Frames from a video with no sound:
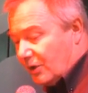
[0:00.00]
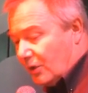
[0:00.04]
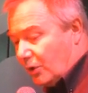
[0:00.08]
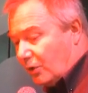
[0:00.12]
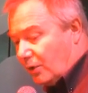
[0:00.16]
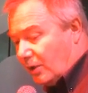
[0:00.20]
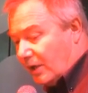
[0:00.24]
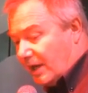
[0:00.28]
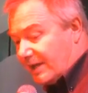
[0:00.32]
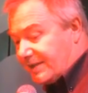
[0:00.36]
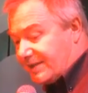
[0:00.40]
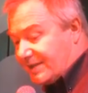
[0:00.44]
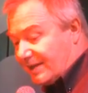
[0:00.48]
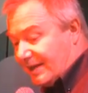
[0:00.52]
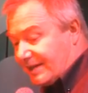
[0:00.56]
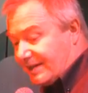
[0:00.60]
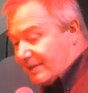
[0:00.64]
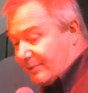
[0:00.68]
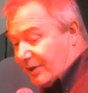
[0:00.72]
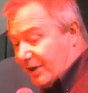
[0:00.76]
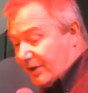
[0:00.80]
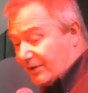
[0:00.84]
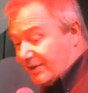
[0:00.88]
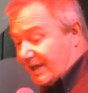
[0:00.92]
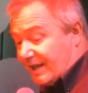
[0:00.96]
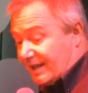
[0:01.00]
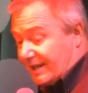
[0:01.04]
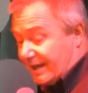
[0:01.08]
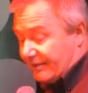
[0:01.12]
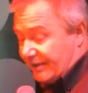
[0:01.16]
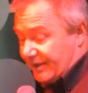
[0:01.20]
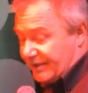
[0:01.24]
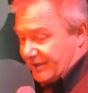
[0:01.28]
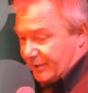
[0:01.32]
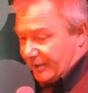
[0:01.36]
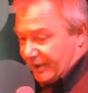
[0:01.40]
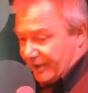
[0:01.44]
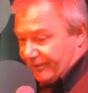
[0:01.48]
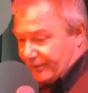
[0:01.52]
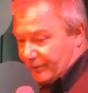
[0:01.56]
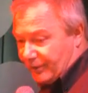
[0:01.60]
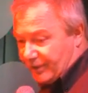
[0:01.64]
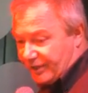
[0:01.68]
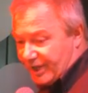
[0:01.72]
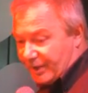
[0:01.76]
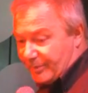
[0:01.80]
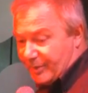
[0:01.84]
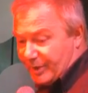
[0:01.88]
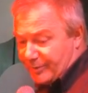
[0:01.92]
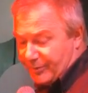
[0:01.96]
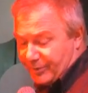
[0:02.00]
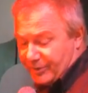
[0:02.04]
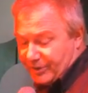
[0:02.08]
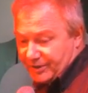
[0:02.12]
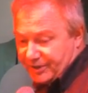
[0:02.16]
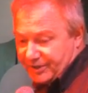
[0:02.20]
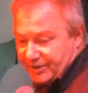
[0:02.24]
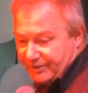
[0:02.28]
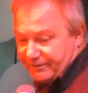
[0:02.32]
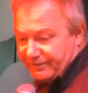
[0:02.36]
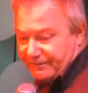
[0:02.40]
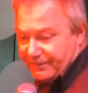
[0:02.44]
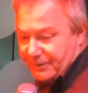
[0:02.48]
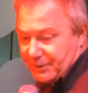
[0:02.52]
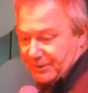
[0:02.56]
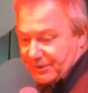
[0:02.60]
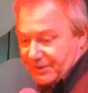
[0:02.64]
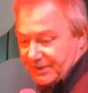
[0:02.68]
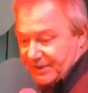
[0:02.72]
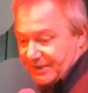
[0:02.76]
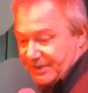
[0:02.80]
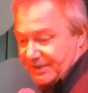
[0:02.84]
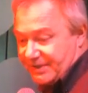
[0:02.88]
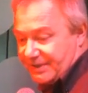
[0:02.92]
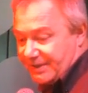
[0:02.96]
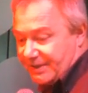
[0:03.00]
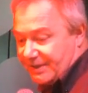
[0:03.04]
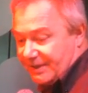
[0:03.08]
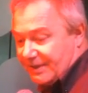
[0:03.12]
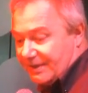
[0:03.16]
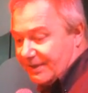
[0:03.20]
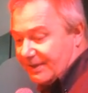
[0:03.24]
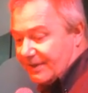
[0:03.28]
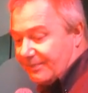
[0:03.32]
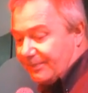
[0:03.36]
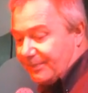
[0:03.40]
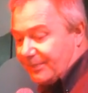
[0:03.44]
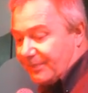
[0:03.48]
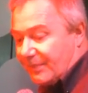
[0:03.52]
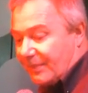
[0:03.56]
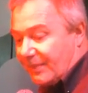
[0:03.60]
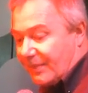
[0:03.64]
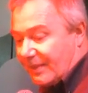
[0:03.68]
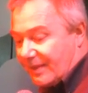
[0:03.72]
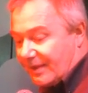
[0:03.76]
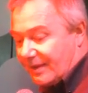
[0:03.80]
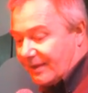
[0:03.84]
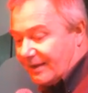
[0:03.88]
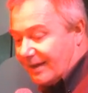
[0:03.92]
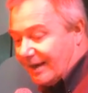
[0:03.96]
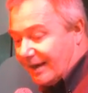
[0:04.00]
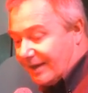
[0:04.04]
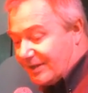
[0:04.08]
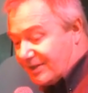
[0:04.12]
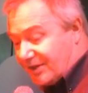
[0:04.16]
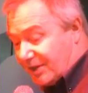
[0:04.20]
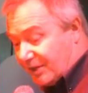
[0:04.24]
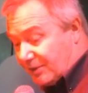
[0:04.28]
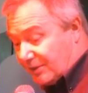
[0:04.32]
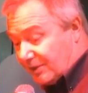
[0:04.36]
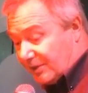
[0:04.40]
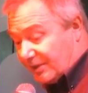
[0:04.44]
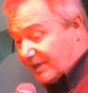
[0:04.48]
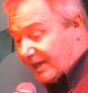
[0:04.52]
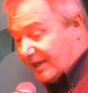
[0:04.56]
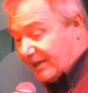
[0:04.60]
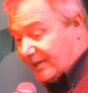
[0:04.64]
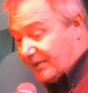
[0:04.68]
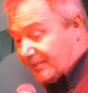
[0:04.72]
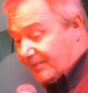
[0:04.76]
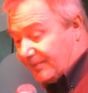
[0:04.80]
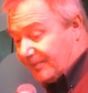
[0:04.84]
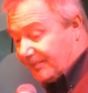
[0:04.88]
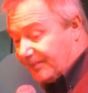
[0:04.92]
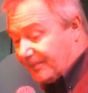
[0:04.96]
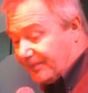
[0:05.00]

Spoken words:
Or isolator mode, and that gives us 24 dB per octave filters and total kill.